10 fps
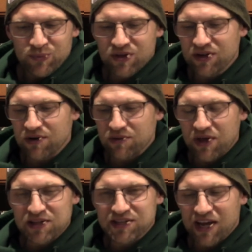you know
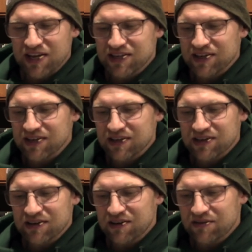this
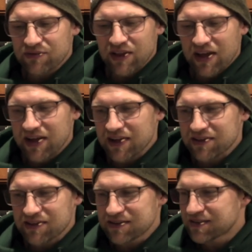idea of
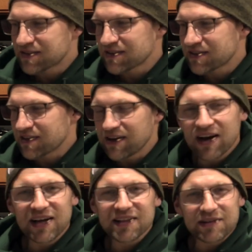like this
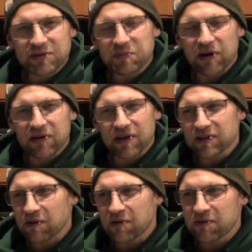gun was part of
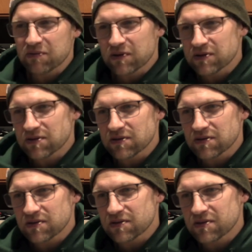like the the
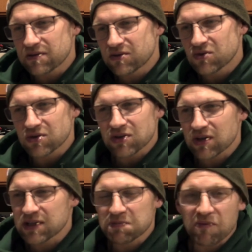George
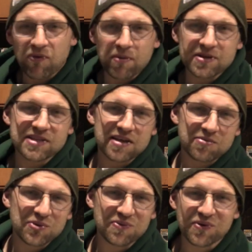Clinton's performance that
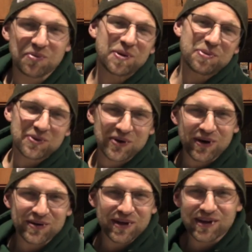would fill people's
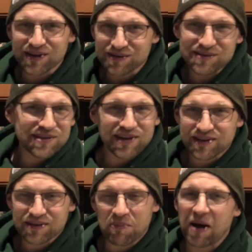heart. The idea is
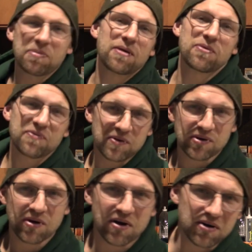like the bop gun will fill
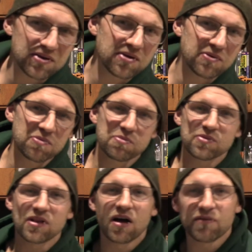your heart, you know, with
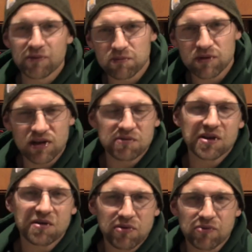love and, and
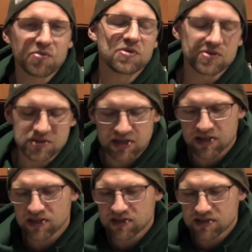through
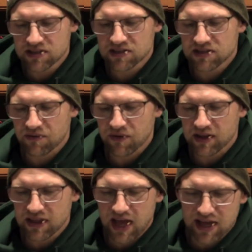music and, and stuff
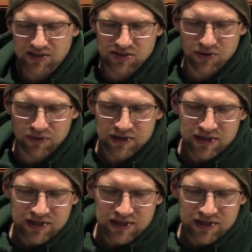like that. So